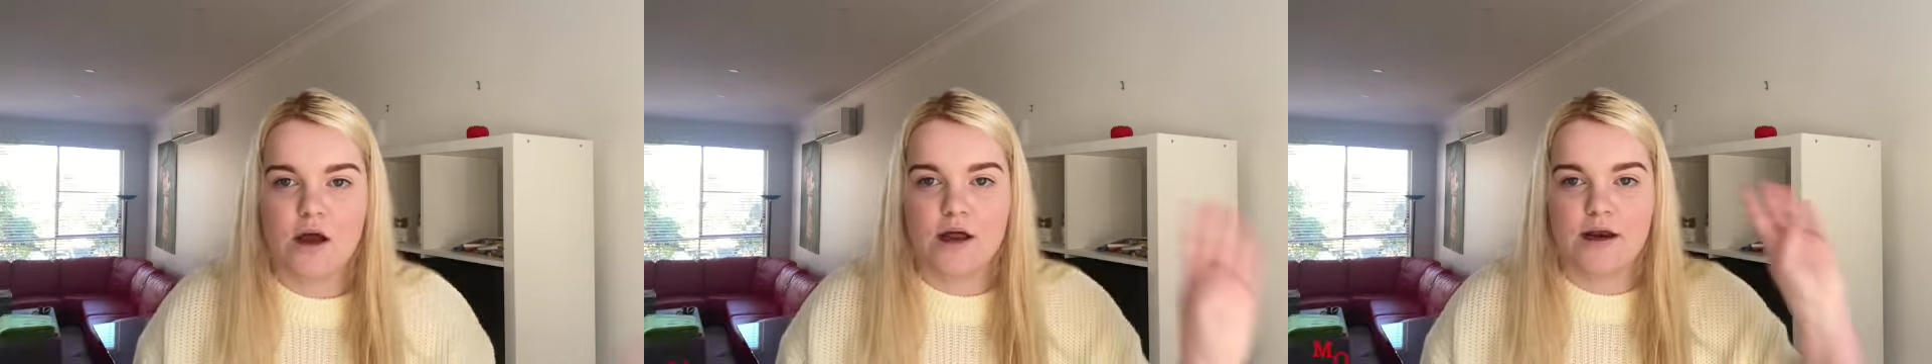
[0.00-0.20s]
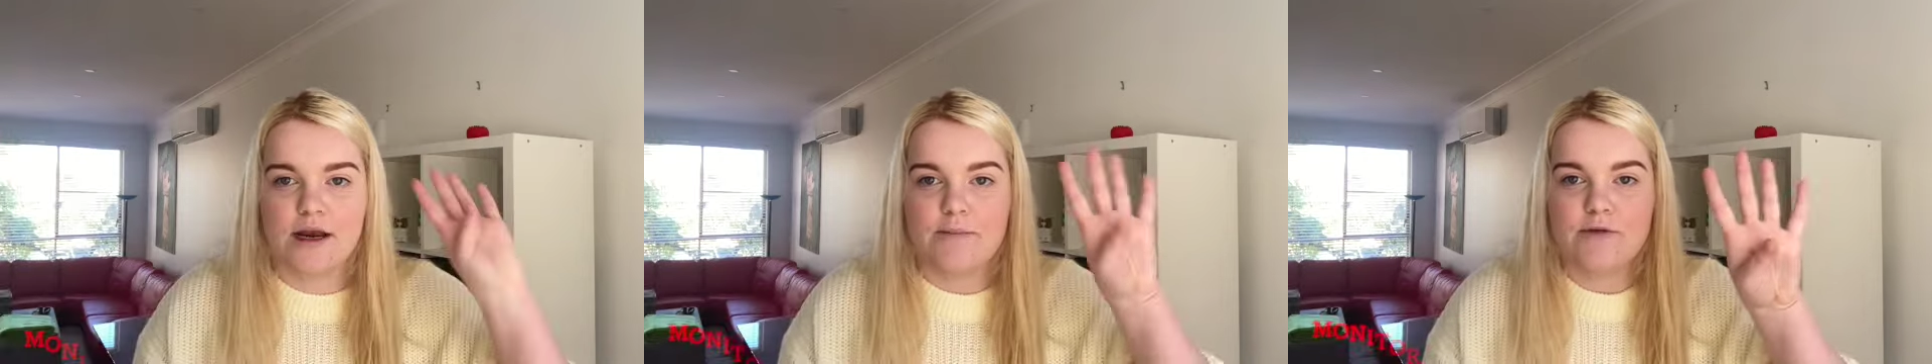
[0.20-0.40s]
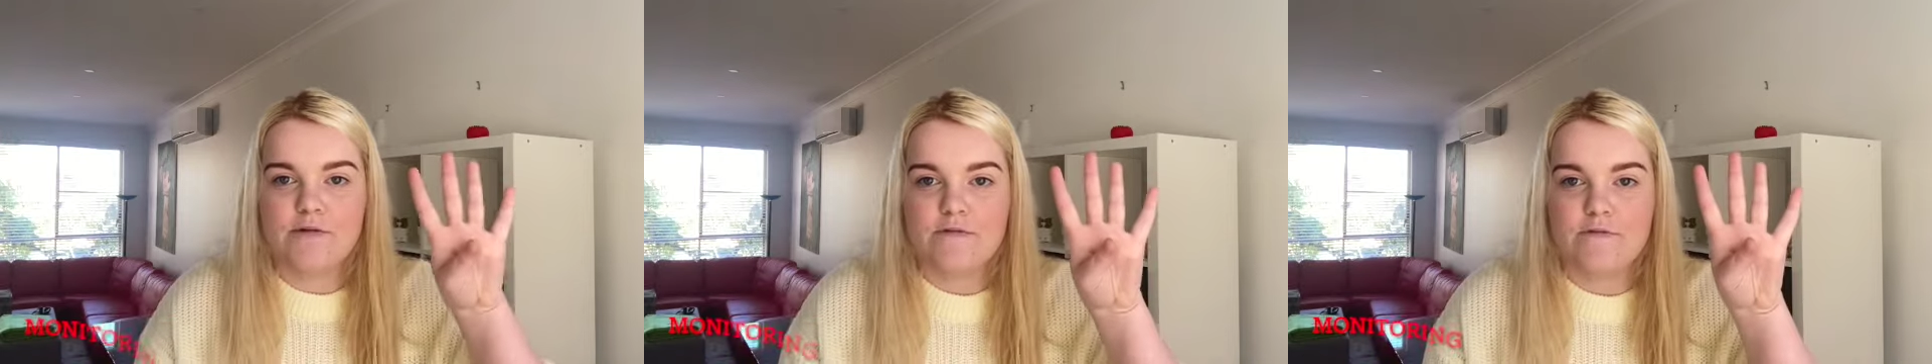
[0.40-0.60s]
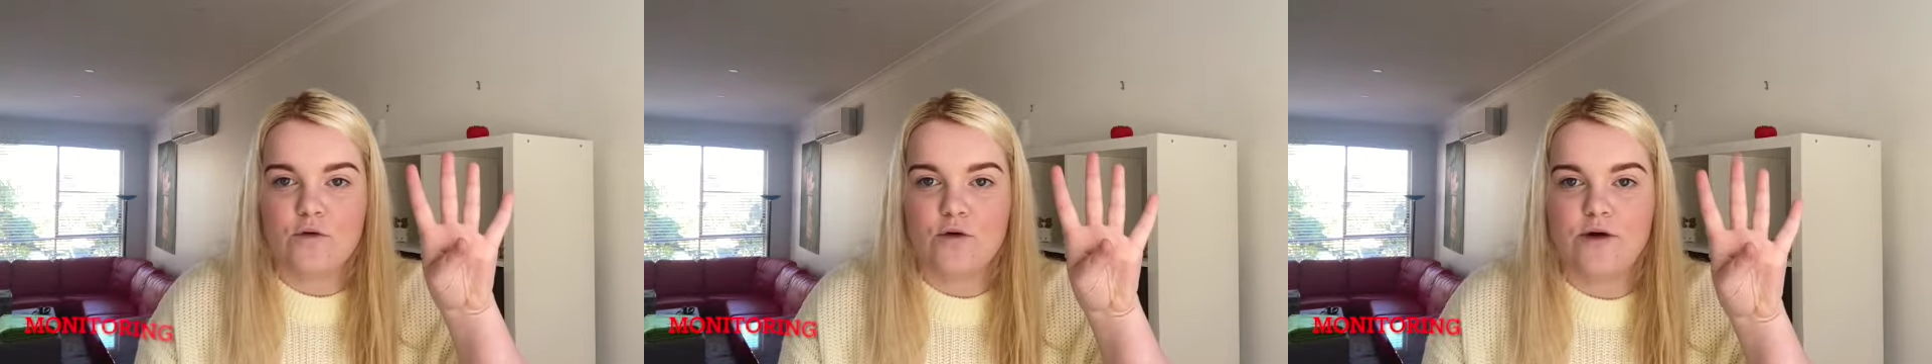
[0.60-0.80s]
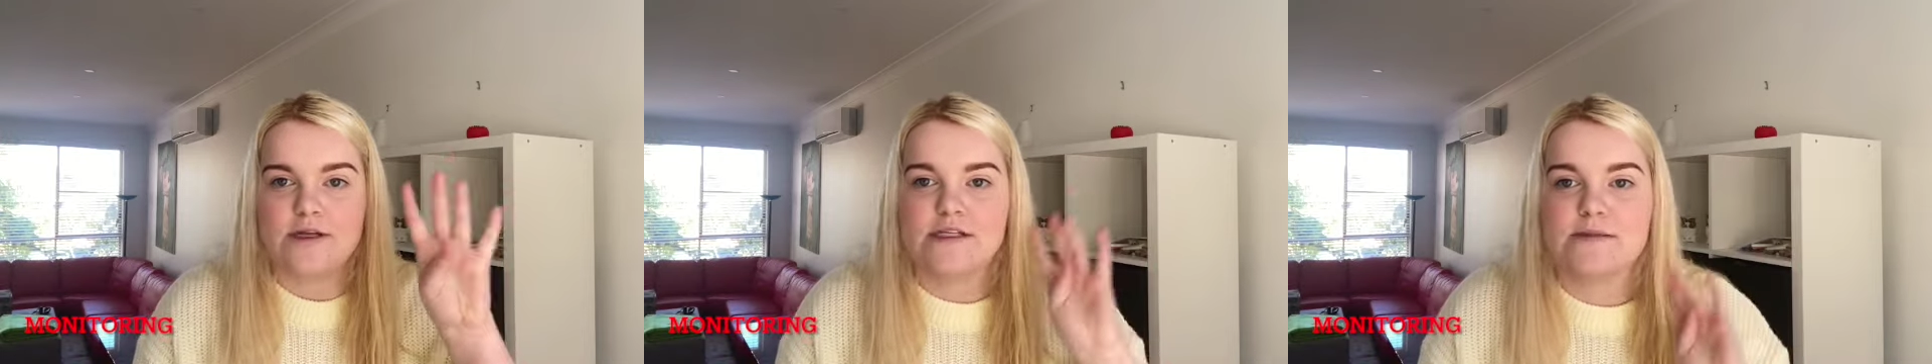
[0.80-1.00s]
Number
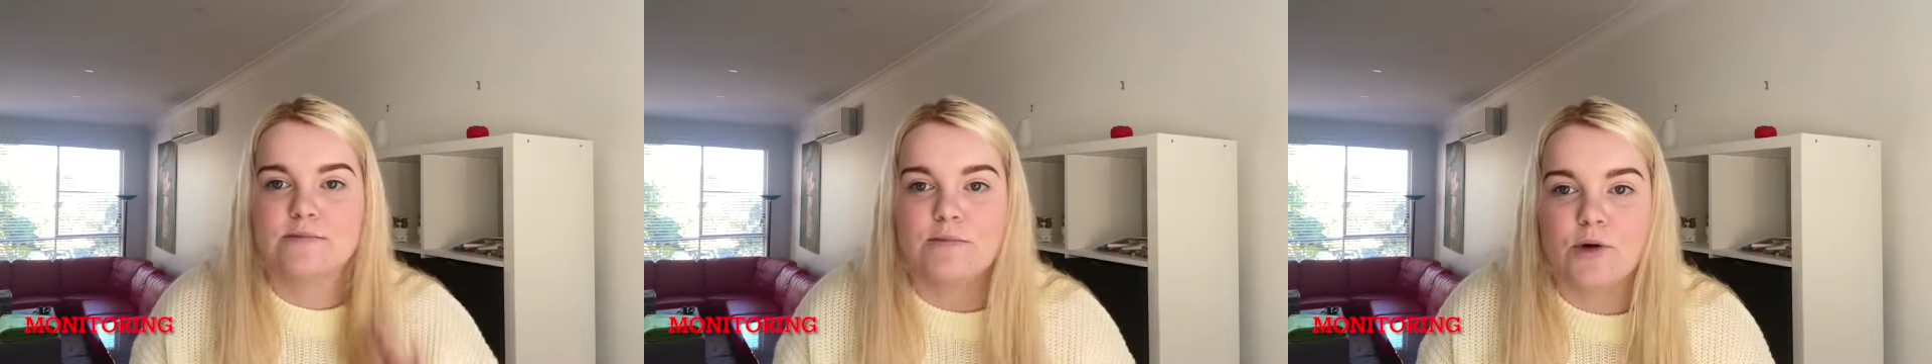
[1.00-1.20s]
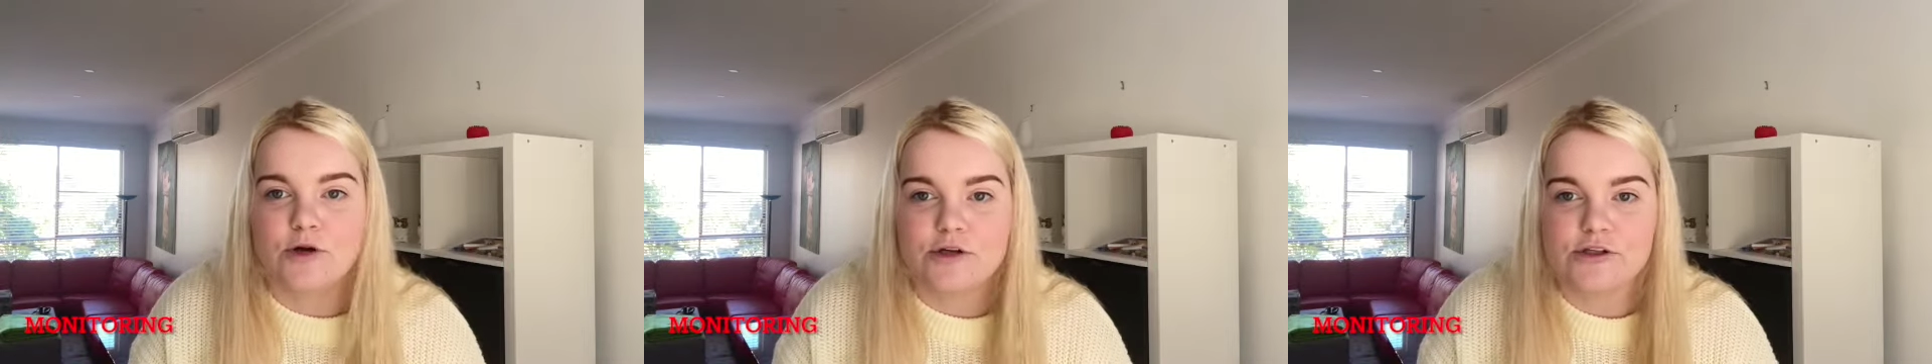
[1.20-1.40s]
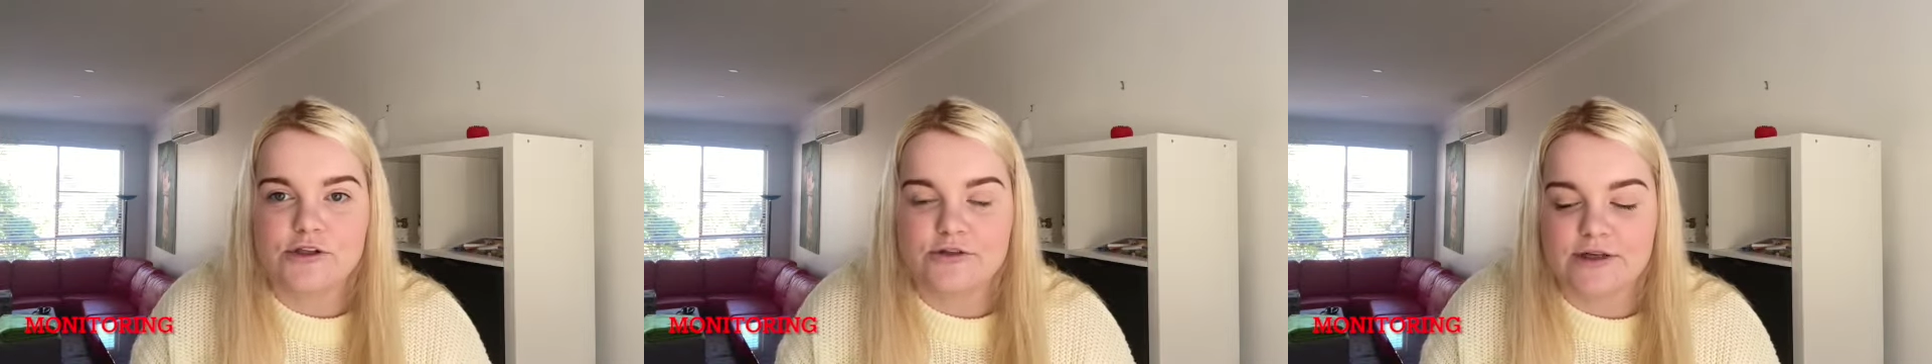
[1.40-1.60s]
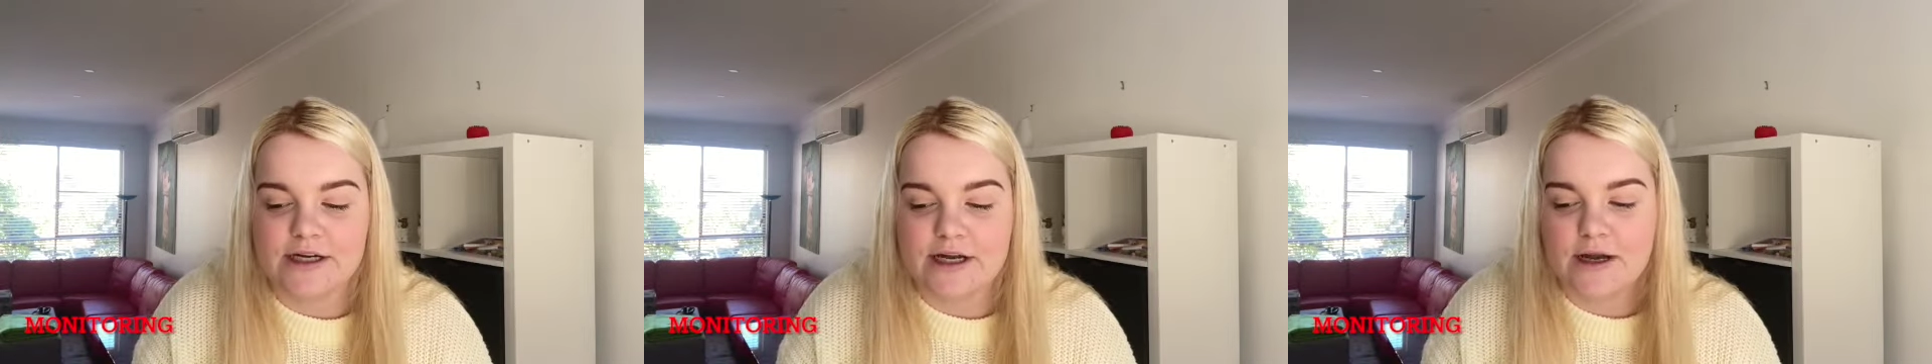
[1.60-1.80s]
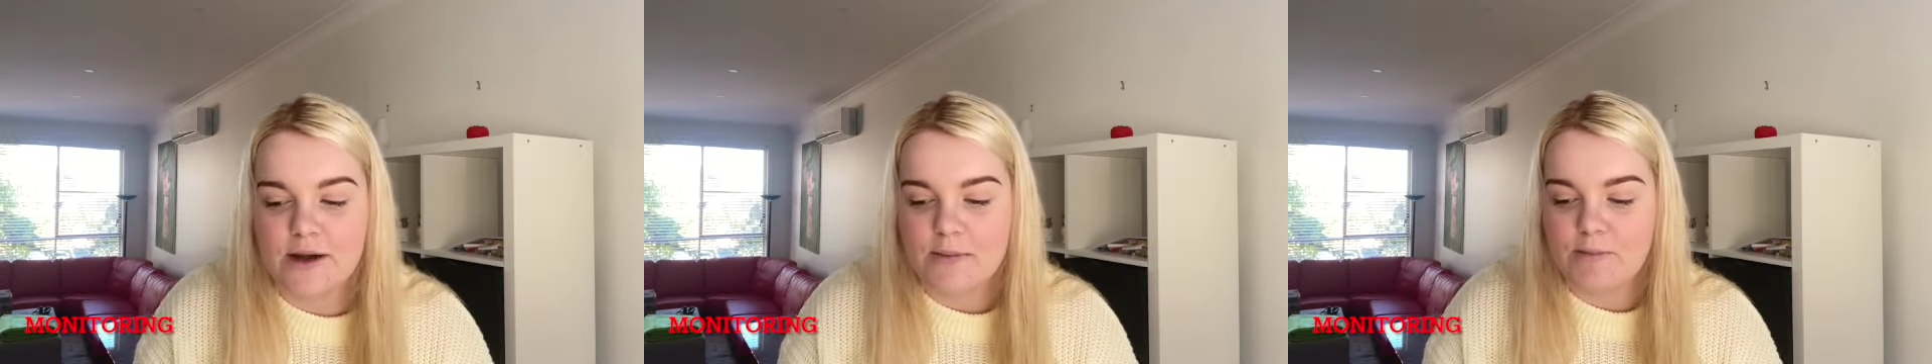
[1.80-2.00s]
4 is monitoring.